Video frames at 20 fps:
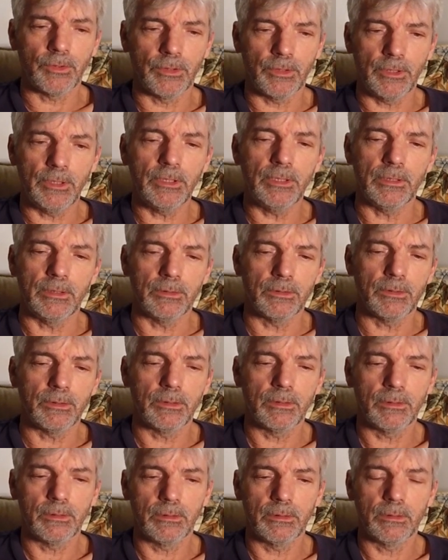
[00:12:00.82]
eat.
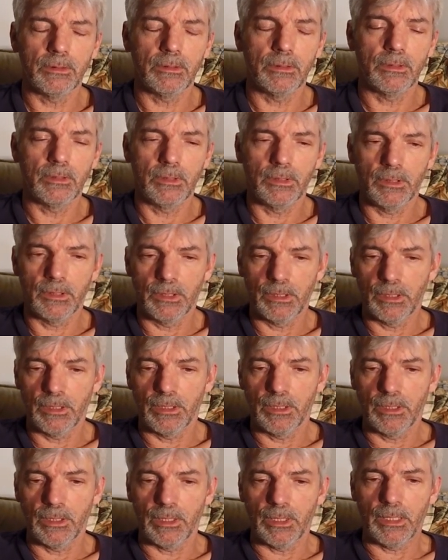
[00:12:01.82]

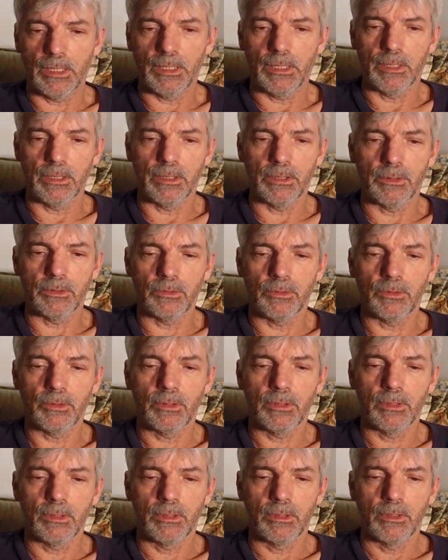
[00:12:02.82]
And
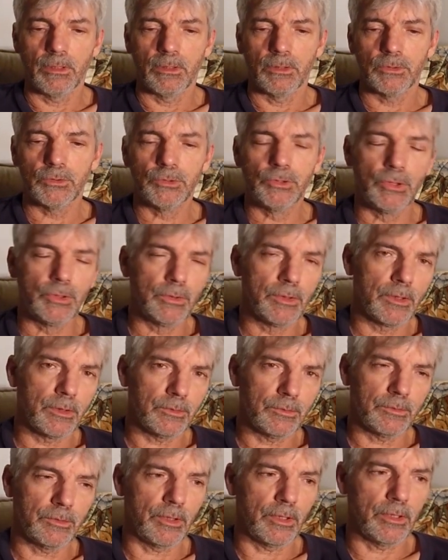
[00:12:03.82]
Judah
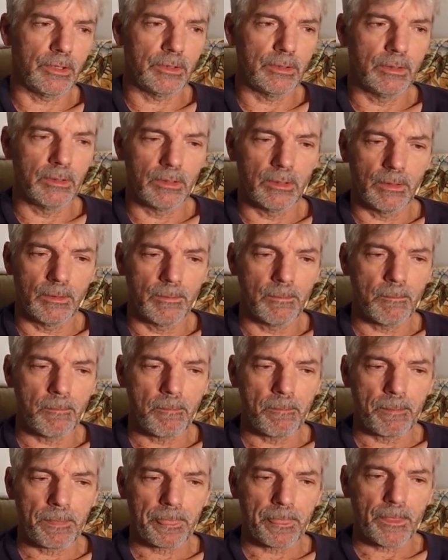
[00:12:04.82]
said,
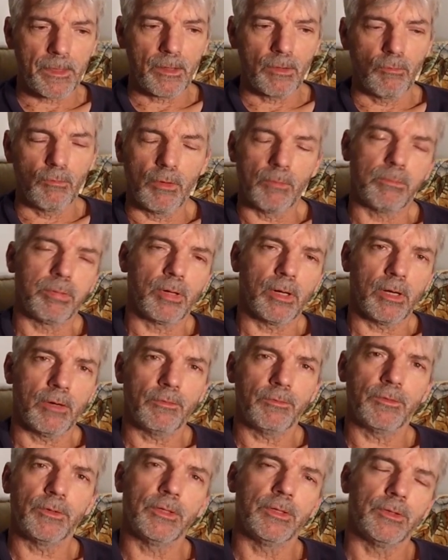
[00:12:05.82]
"What
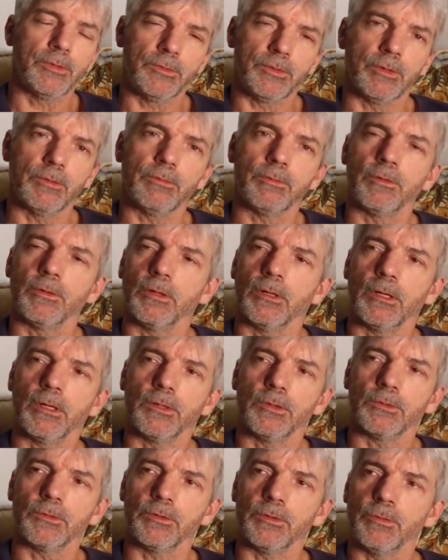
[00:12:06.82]
profit is it for
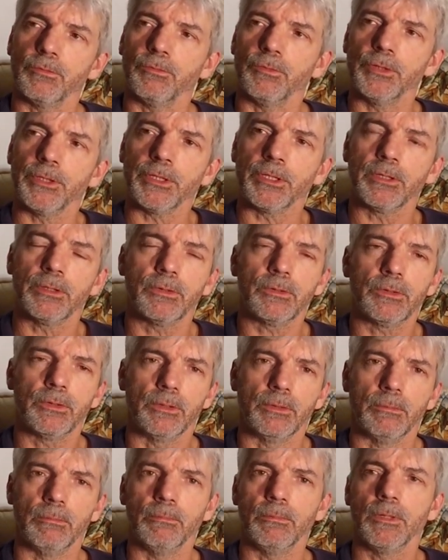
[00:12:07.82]
us if we kill
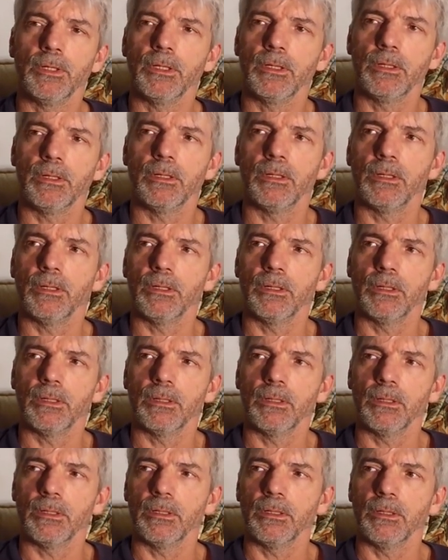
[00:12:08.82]
him?
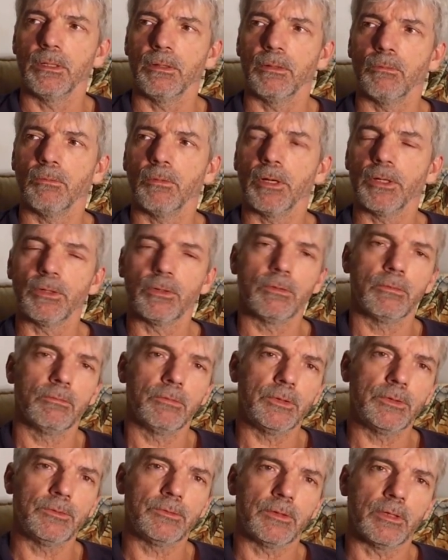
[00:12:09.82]
Why don't
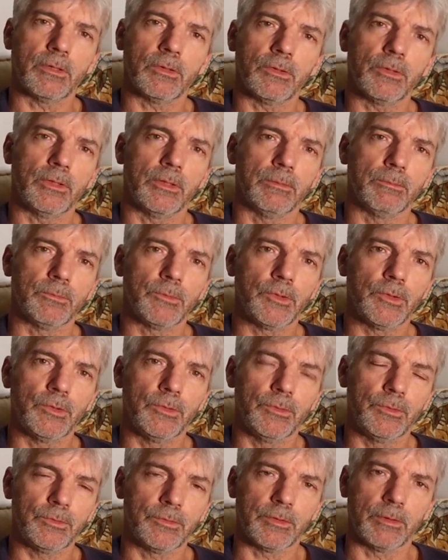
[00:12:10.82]
we sell him
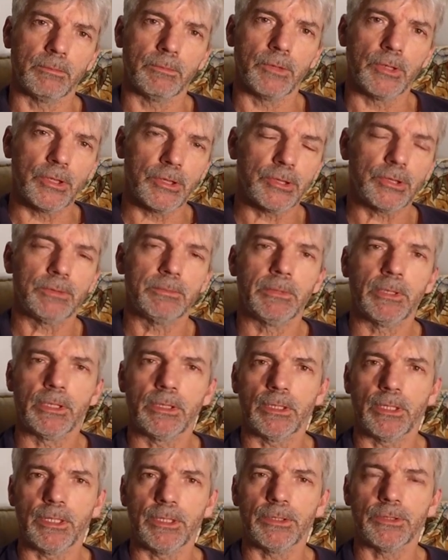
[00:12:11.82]
to some
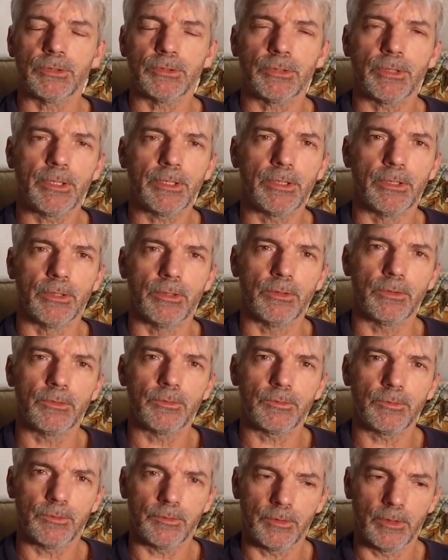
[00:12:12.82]
Ishmaelite
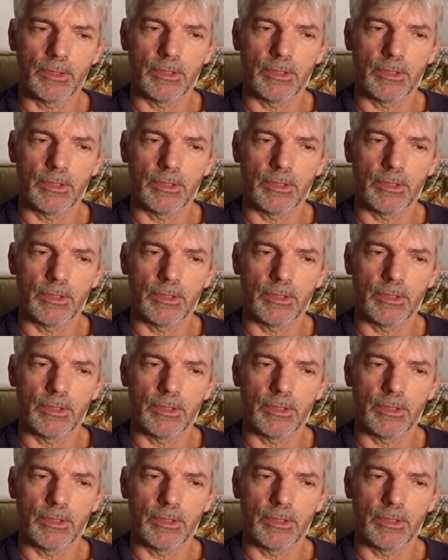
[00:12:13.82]
traders,